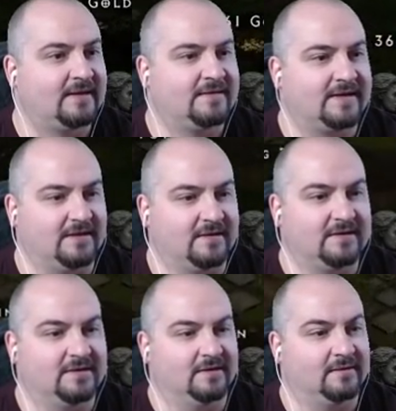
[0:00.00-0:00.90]
that you
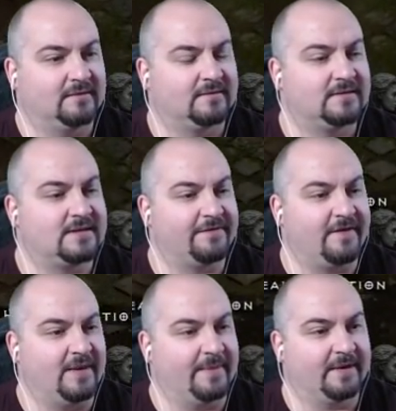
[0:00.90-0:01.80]
can do to
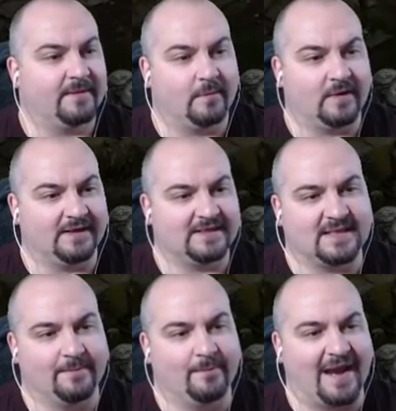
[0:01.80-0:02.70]
farm it. And one is
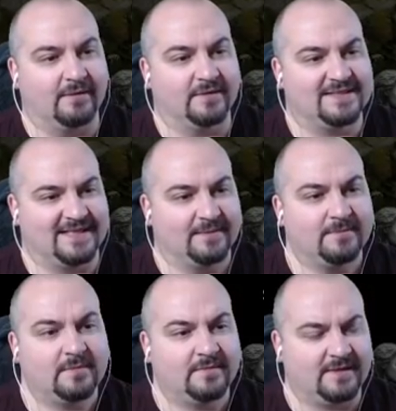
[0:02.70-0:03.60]
the
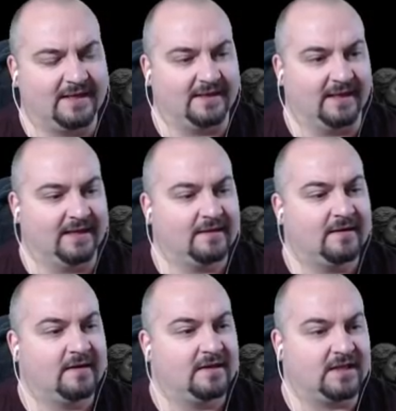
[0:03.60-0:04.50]
Mausoleum in here.
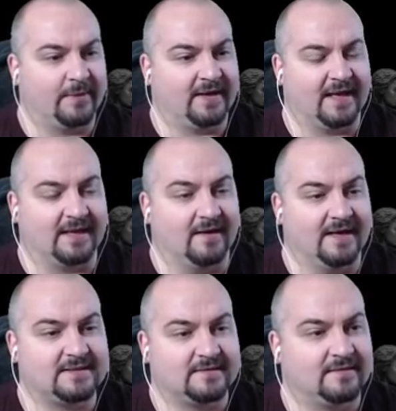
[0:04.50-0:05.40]
Go in here,
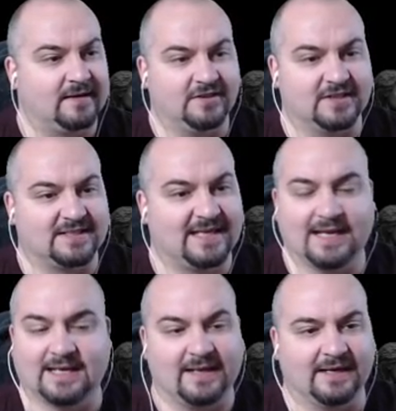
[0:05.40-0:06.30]
guys, and just
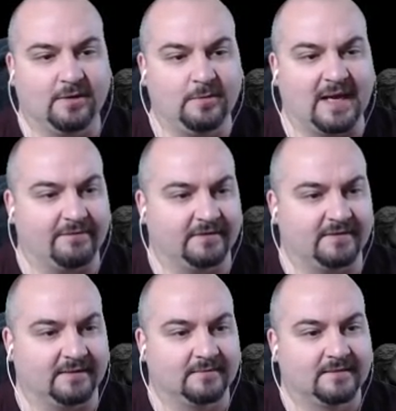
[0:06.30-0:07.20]
kill and loot
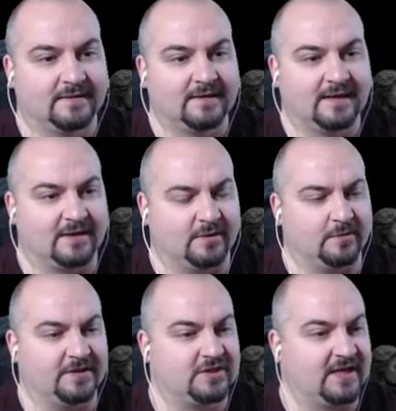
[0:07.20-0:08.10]
everything. Click on all
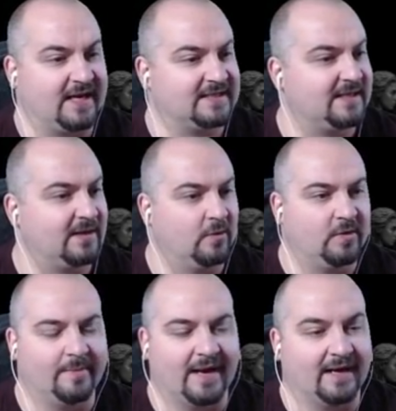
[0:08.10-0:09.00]
the chests, kick all
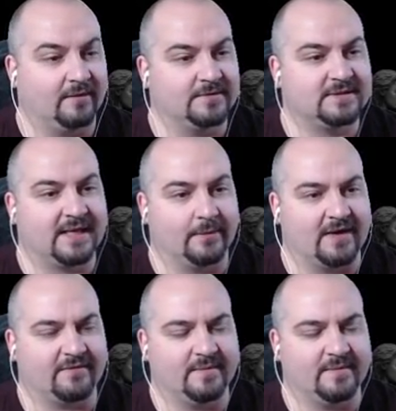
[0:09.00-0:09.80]
the barrels, kill every